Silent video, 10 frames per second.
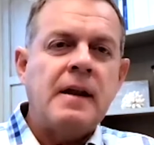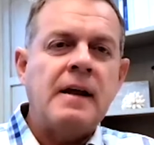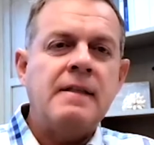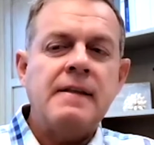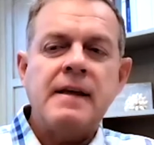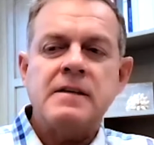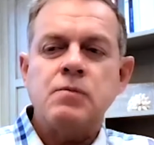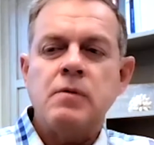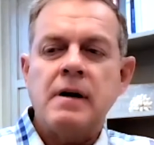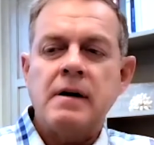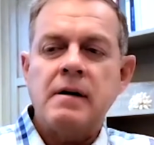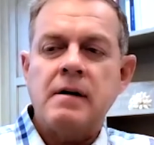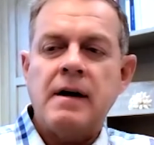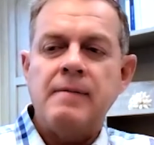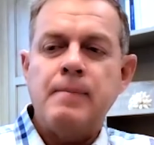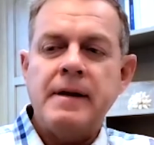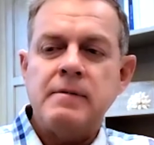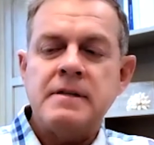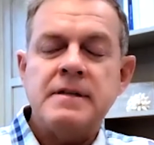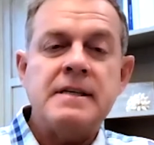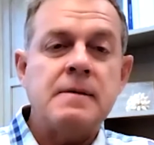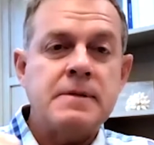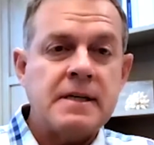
And I think that's where I've been able to see some